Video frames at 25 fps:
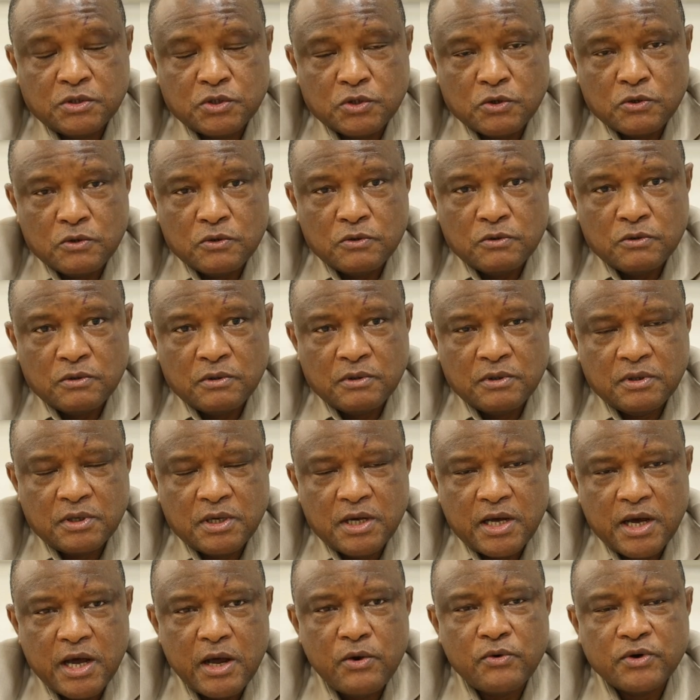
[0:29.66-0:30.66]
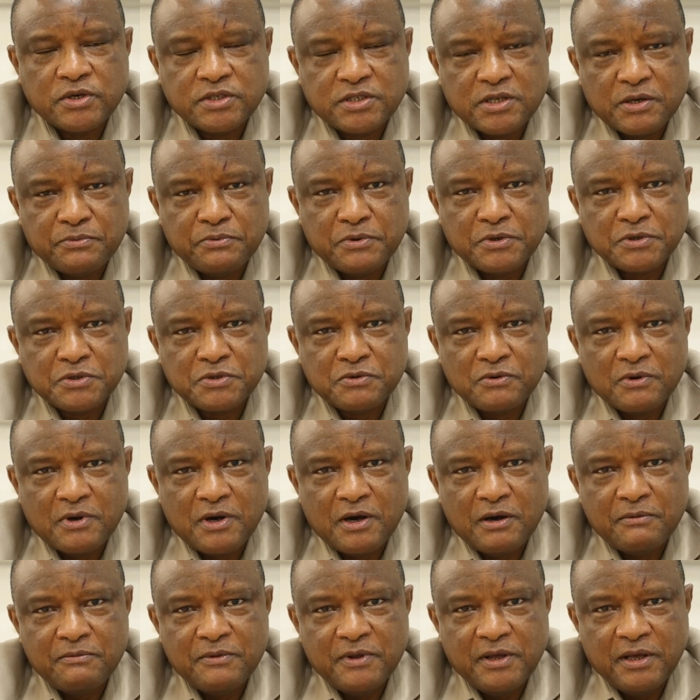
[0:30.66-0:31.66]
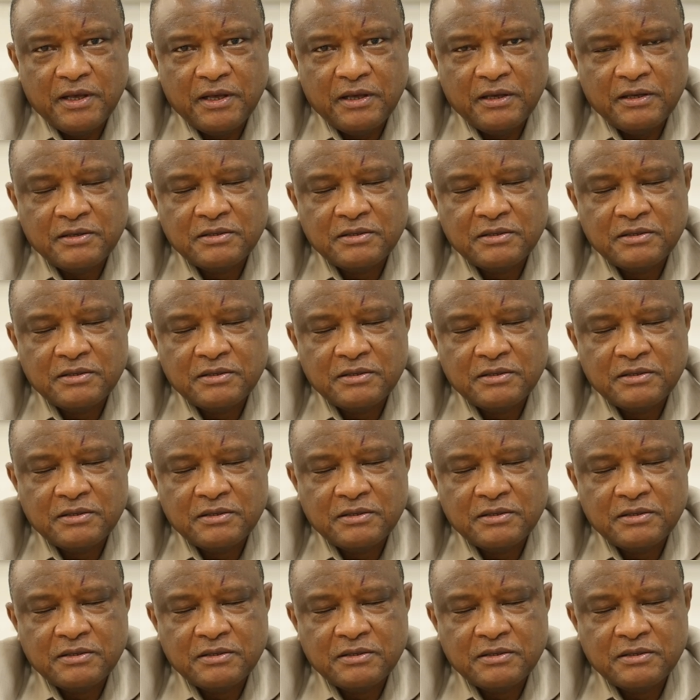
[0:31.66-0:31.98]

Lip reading: So I was supposed to have the